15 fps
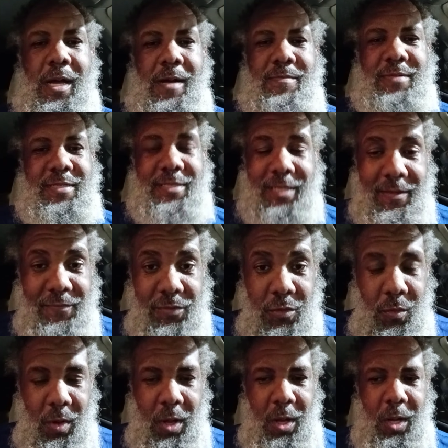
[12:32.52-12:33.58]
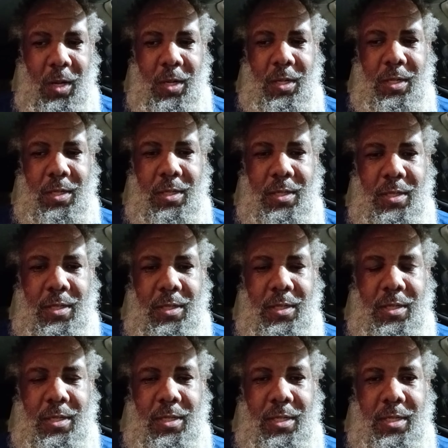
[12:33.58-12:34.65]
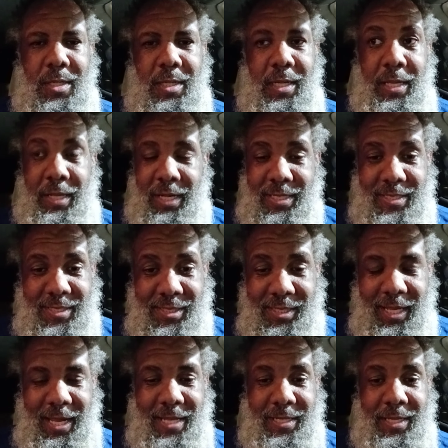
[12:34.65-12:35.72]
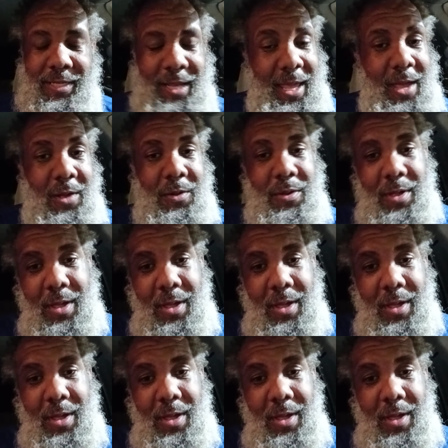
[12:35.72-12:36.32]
I'm just giving you all an understanding. Now,